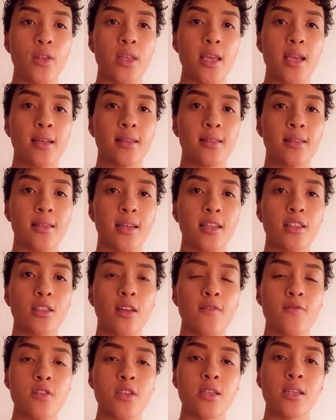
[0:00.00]
the estate
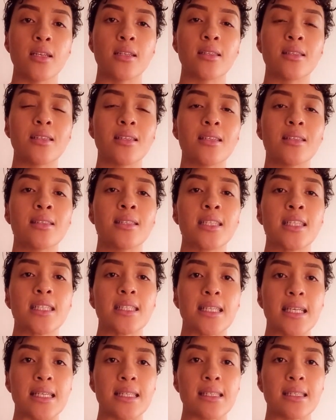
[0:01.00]
of the deceased
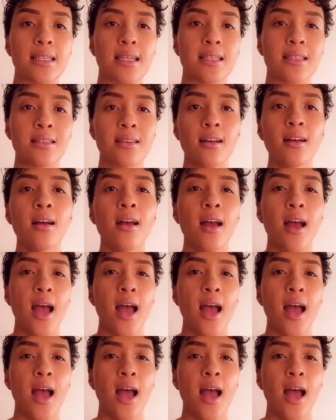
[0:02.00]
testator,